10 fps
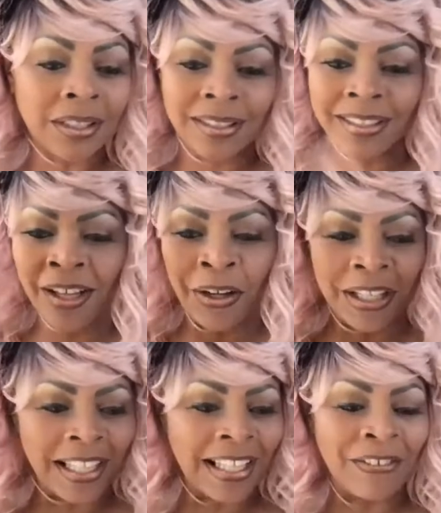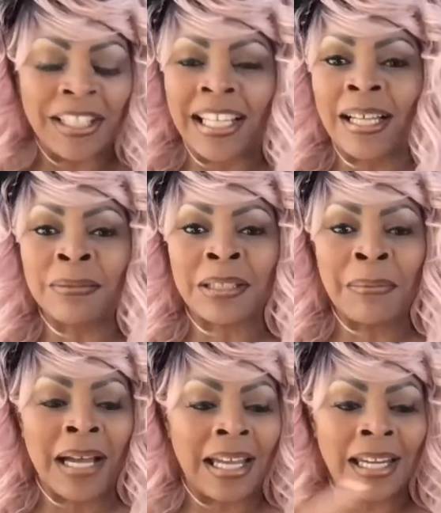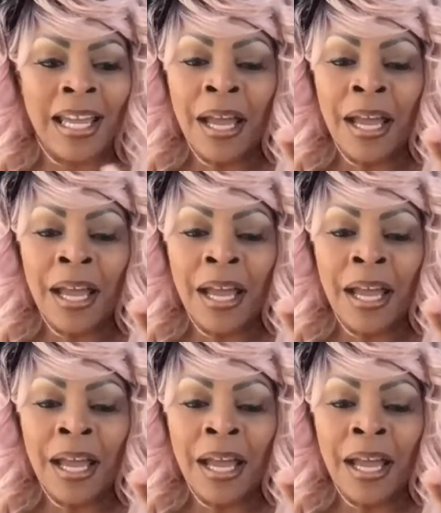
The only thing that really comes to mind,